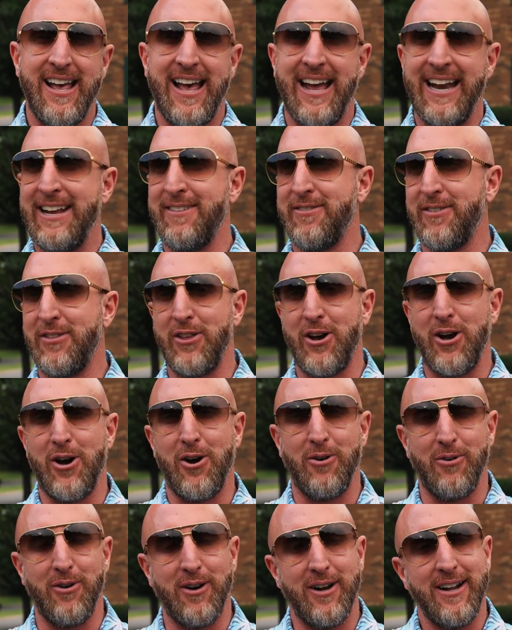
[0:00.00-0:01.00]
And even
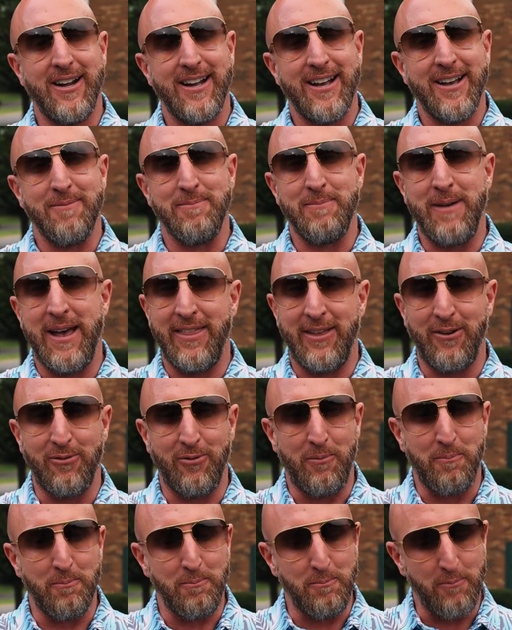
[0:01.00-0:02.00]
though, man, there
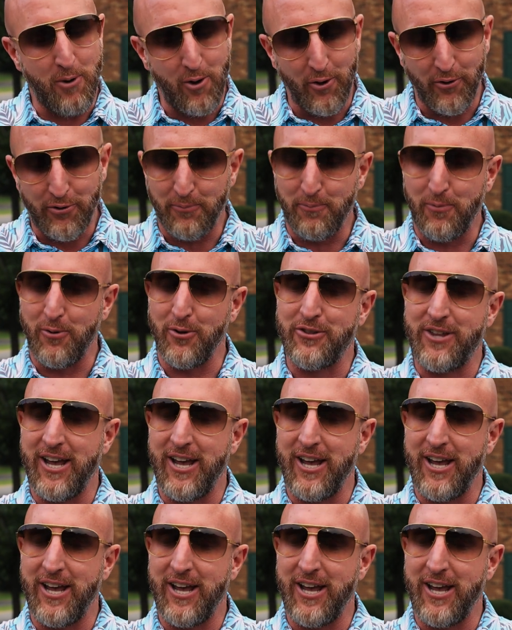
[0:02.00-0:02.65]
were multiple